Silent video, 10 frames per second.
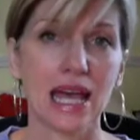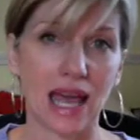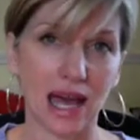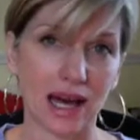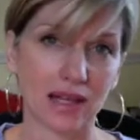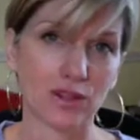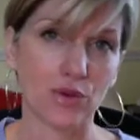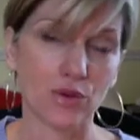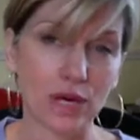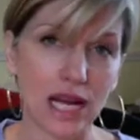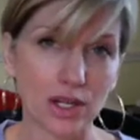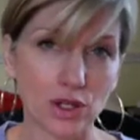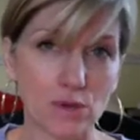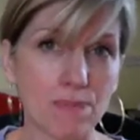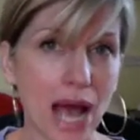And the
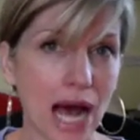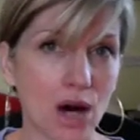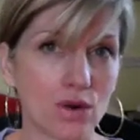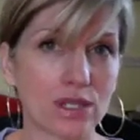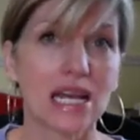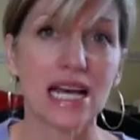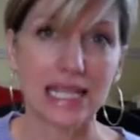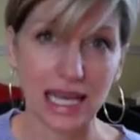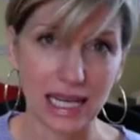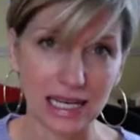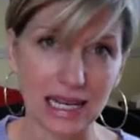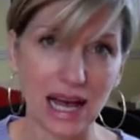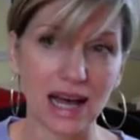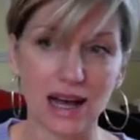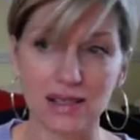300 pound
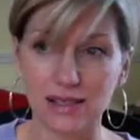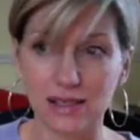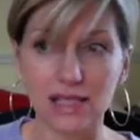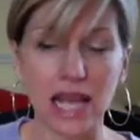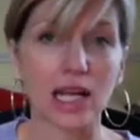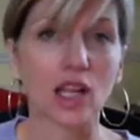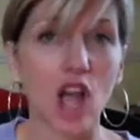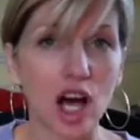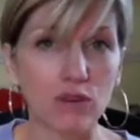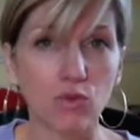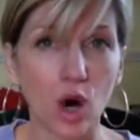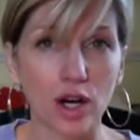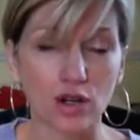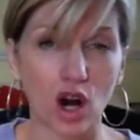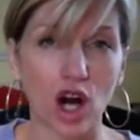can sustain a lot of
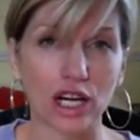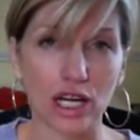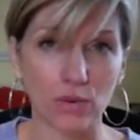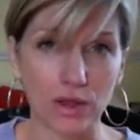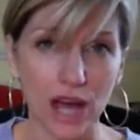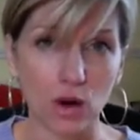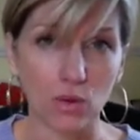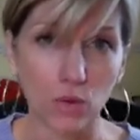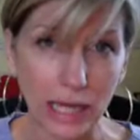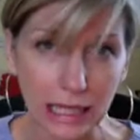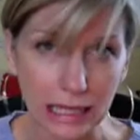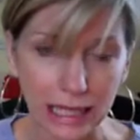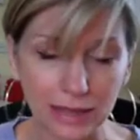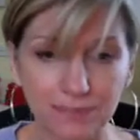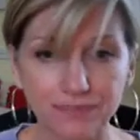water on it without wrinkling.